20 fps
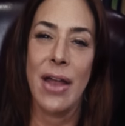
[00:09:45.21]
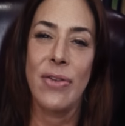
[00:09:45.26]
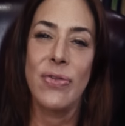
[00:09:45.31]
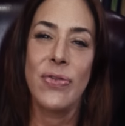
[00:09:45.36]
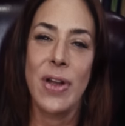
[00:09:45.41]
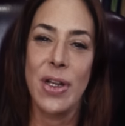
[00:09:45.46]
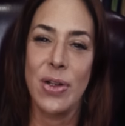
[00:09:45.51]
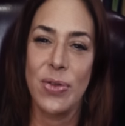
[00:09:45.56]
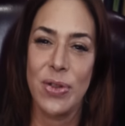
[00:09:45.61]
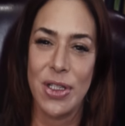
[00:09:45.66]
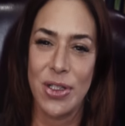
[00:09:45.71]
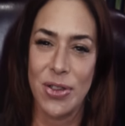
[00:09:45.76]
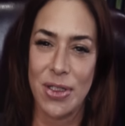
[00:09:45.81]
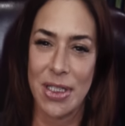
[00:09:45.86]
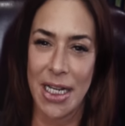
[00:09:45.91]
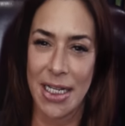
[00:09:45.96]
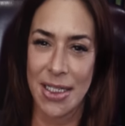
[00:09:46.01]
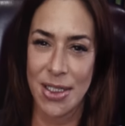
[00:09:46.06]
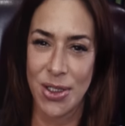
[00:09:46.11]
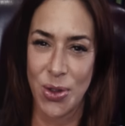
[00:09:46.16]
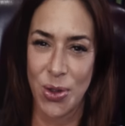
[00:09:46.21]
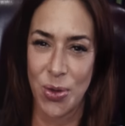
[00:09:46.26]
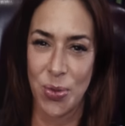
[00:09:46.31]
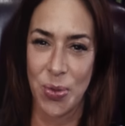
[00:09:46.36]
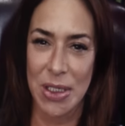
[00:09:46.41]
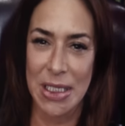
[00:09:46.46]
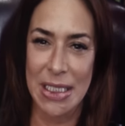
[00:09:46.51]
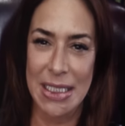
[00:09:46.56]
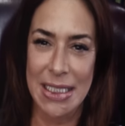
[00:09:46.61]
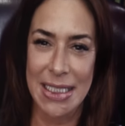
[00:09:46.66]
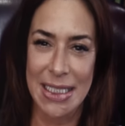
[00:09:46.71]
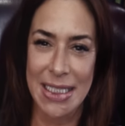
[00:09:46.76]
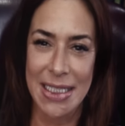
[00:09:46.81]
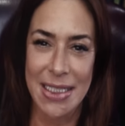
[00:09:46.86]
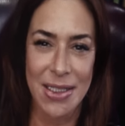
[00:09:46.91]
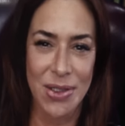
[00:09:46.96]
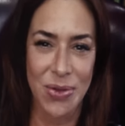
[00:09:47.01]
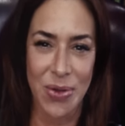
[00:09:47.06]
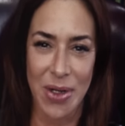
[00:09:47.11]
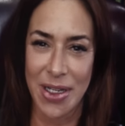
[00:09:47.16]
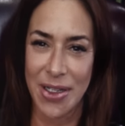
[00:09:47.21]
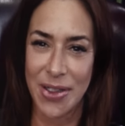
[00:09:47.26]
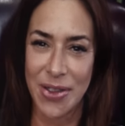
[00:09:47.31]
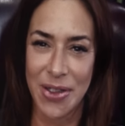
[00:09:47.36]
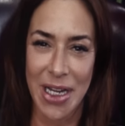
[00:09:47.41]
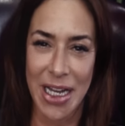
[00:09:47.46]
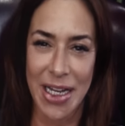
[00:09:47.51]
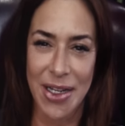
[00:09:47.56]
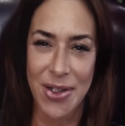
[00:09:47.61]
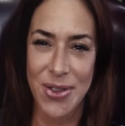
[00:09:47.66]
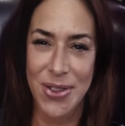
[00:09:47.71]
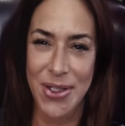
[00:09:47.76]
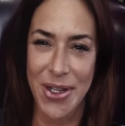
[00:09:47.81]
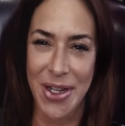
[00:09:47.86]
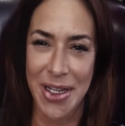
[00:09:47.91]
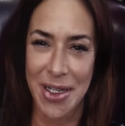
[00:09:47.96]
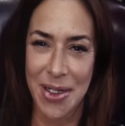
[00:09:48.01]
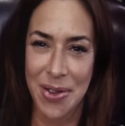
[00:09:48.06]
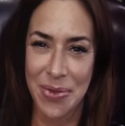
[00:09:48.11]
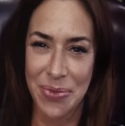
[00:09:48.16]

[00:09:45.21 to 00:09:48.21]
Have fun with your dad's groupies and his regular hangers-on.